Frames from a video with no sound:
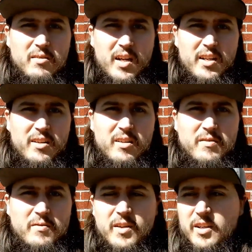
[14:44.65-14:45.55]
radiator
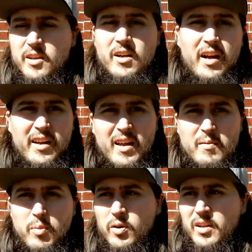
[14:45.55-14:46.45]
of the vinegar, I
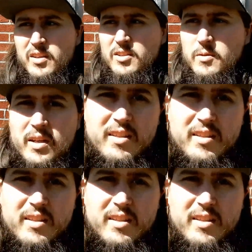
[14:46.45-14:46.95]
put it into a